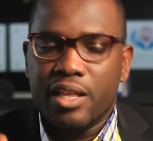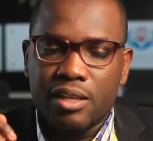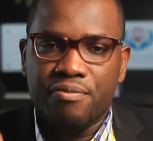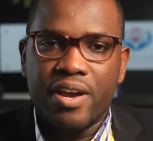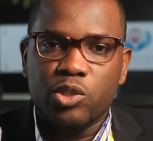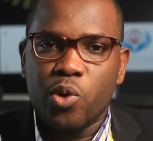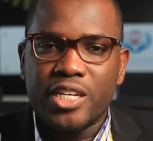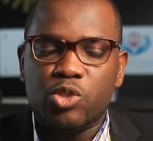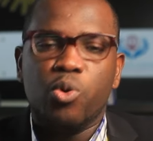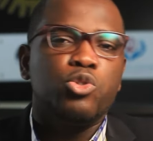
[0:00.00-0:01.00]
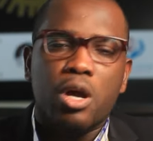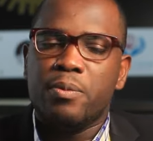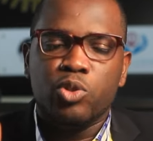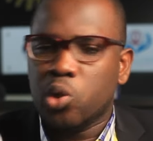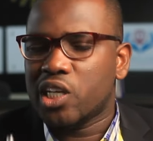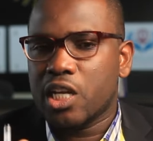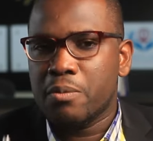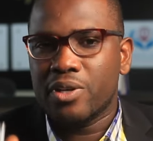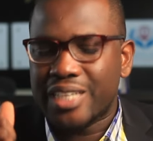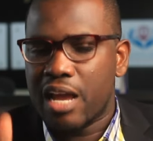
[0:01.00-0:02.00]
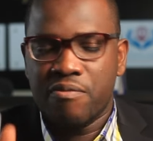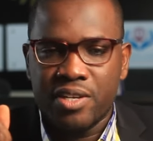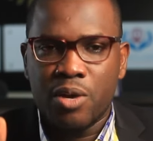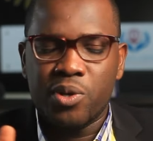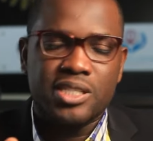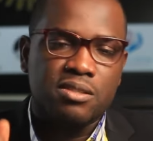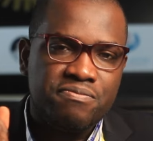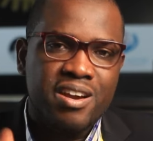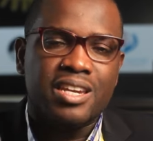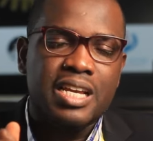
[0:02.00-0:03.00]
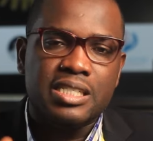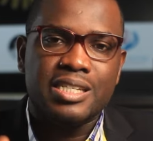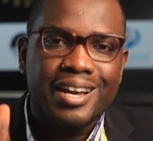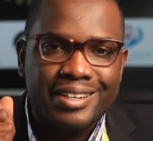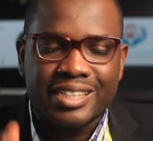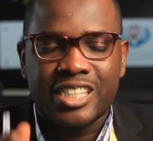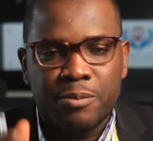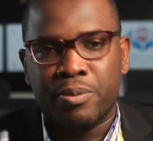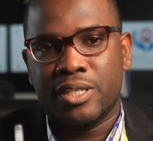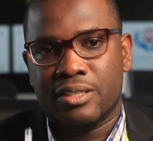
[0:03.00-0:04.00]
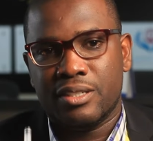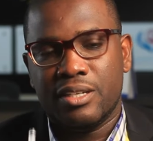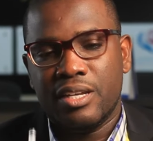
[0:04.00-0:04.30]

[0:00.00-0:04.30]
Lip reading: The first one is what you have been talking about every day, which is financial discipline.